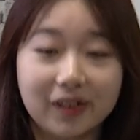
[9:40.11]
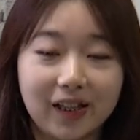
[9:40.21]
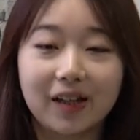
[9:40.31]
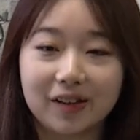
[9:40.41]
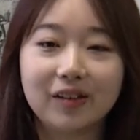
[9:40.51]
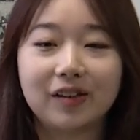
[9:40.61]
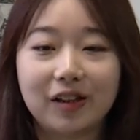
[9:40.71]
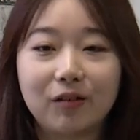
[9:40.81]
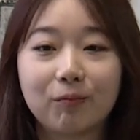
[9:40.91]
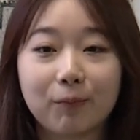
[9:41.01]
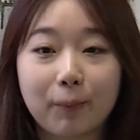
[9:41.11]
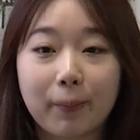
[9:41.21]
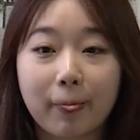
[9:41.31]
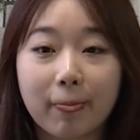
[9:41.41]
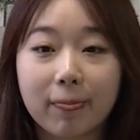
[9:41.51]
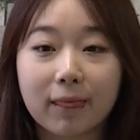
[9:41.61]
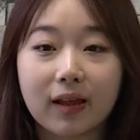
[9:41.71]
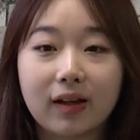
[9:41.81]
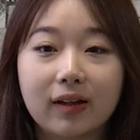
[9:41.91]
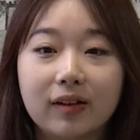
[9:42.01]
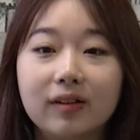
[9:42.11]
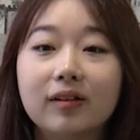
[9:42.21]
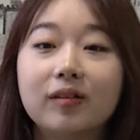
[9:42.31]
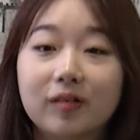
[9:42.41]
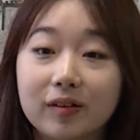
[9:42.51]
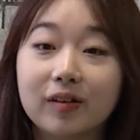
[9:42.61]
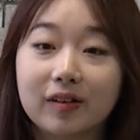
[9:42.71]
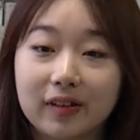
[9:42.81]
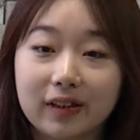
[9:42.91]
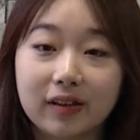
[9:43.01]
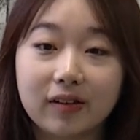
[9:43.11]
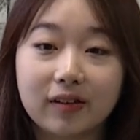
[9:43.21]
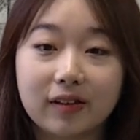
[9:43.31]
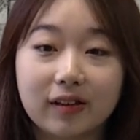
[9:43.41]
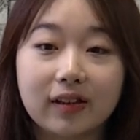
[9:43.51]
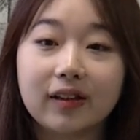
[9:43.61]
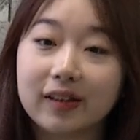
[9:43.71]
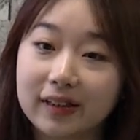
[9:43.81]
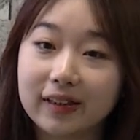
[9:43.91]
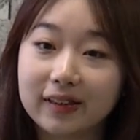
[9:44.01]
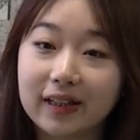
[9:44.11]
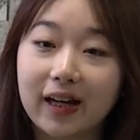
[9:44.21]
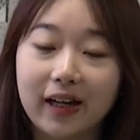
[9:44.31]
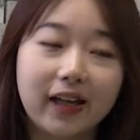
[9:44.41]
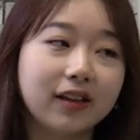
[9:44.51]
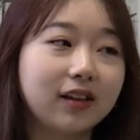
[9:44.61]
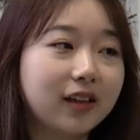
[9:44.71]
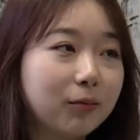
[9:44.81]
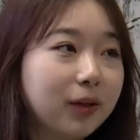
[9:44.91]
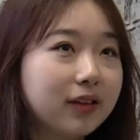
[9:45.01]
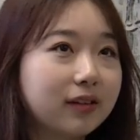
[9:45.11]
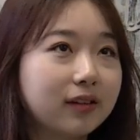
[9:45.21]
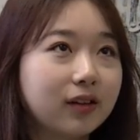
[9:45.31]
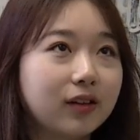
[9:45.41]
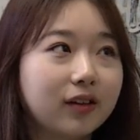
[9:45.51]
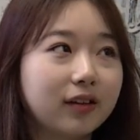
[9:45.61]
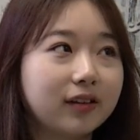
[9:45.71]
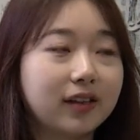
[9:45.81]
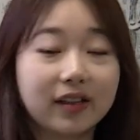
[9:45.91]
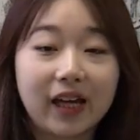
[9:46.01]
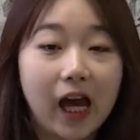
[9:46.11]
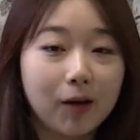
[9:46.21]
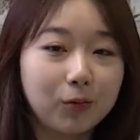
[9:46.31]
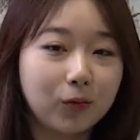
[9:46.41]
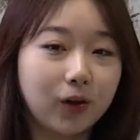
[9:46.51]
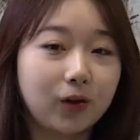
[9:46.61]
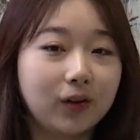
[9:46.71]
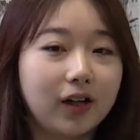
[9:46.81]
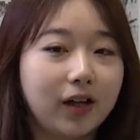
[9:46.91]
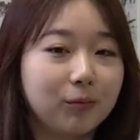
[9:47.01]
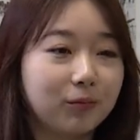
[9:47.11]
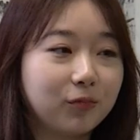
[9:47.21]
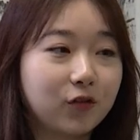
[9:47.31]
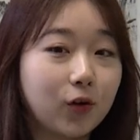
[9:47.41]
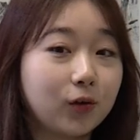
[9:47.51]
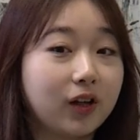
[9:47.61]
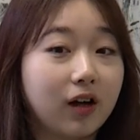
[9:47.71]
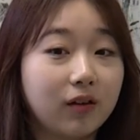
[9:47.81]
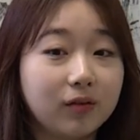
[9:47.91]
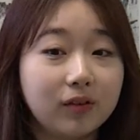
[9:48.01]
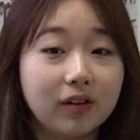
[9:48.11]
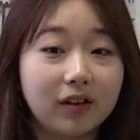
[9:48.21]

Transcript: I see. So that's how they would be asked to participate. Yeah, and the limits, the cap will fall down